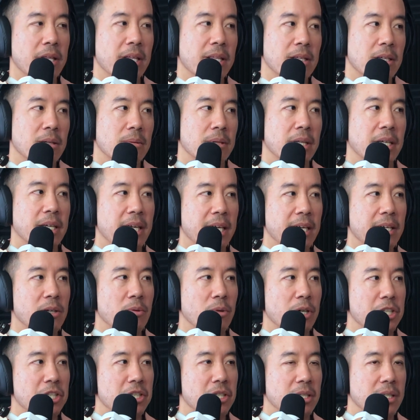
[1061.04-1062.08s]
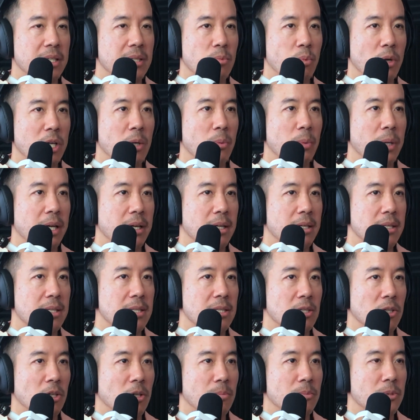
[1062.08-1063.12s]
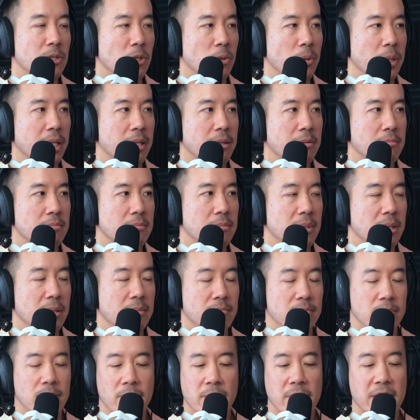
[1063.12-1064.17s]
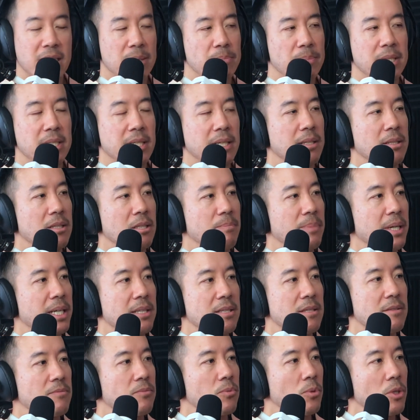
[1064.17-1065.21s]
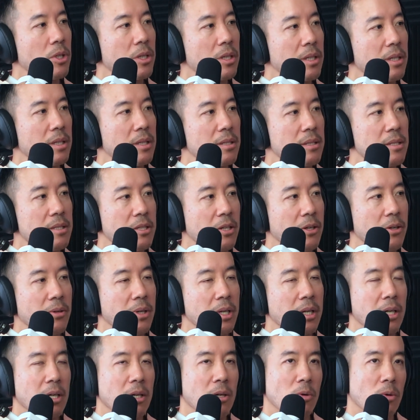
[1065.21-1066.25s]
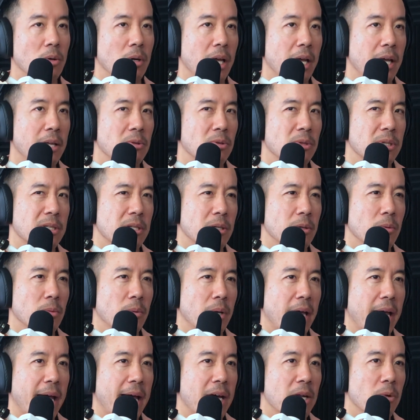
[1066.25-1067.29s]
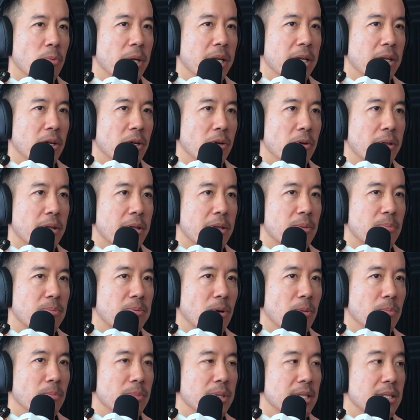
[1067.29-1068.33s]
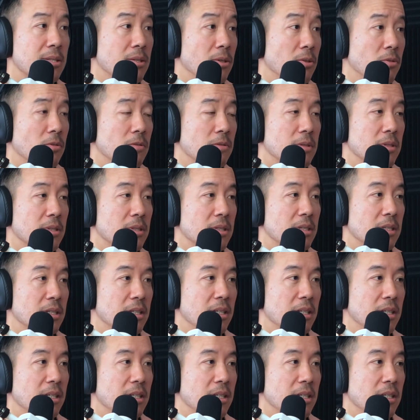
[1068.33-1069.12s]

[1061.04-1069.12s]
Well, I think the key question is, when are we going to stop doing this particular piece of work? So, and also, how do we know that the problem is solved?